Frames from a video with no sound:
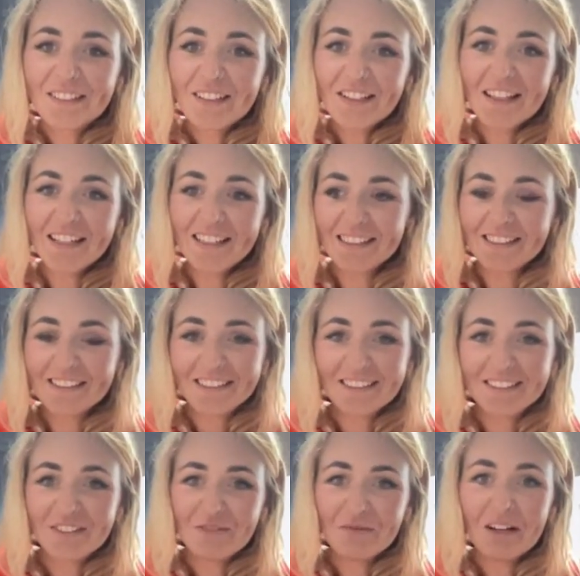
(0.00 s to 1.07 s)
Thanks.
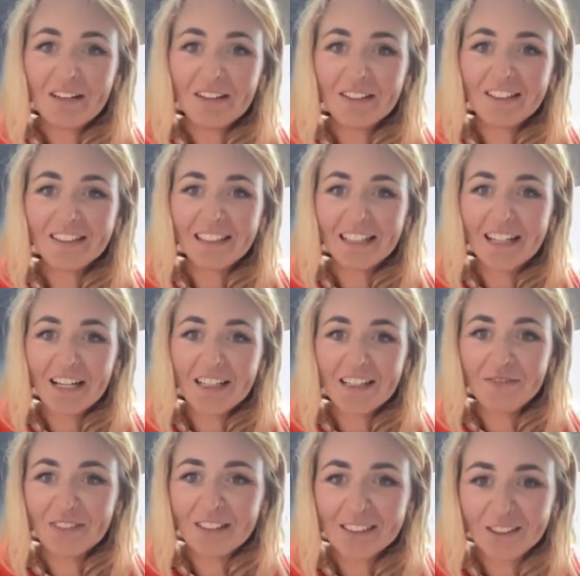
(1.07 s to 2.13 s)
Well, luckily, I
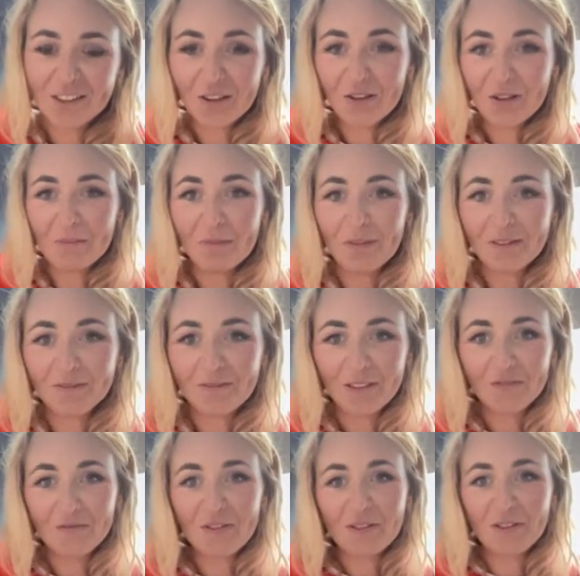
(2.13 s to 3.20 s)
have a store cupboard full
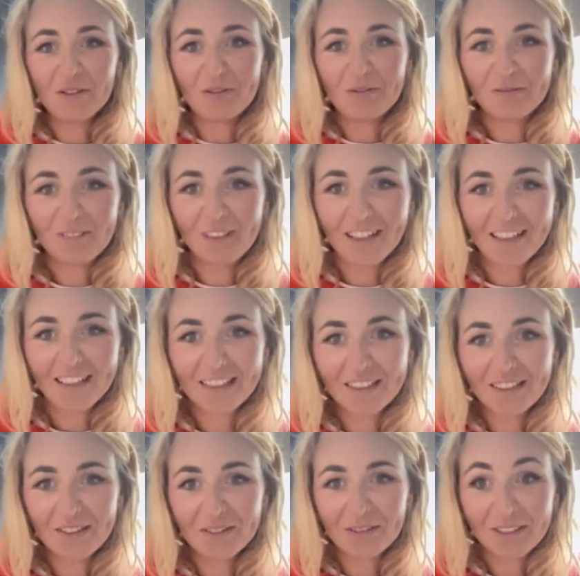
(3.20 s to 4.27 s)
of stuff that I can
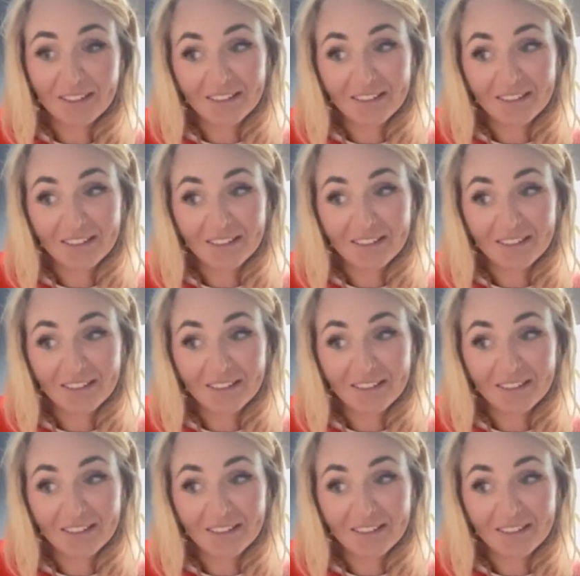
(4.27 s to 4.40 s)
use.